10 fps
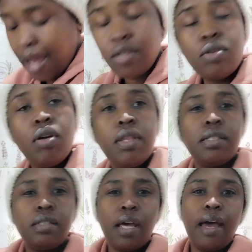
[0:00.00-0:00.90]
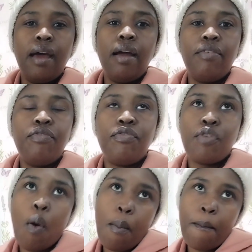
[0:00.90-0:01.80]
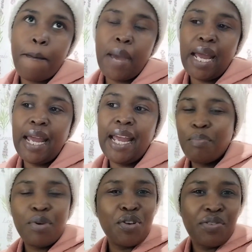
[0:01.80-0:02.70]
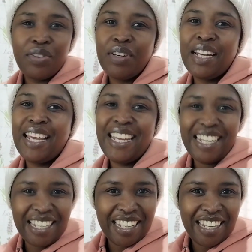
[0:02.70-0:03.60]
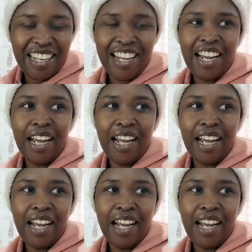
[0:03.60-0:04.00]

I saw this from a beautiful lady,